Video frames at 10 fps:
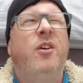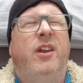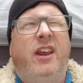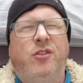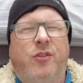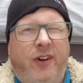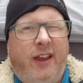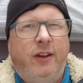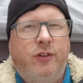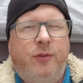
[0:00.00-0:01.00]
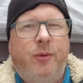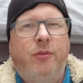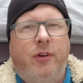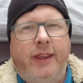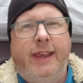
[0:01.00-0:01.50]
But in actual fairness, if we
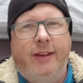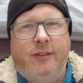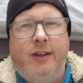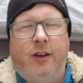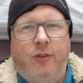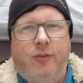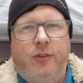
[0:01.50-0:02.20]
run the heating off